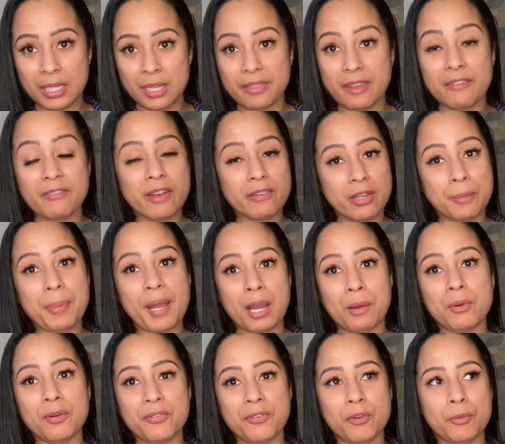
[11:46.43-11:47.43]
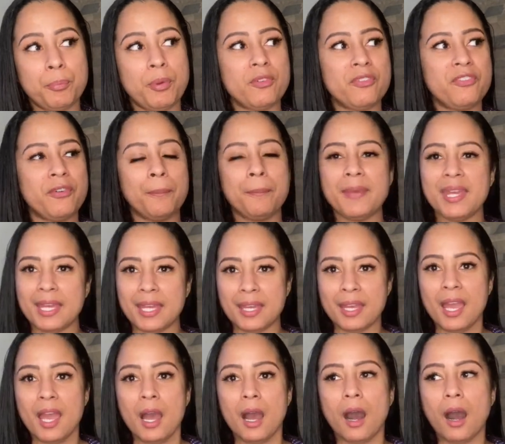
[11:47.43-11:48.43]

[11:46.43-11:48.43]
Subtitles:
They're very powerful. But for me,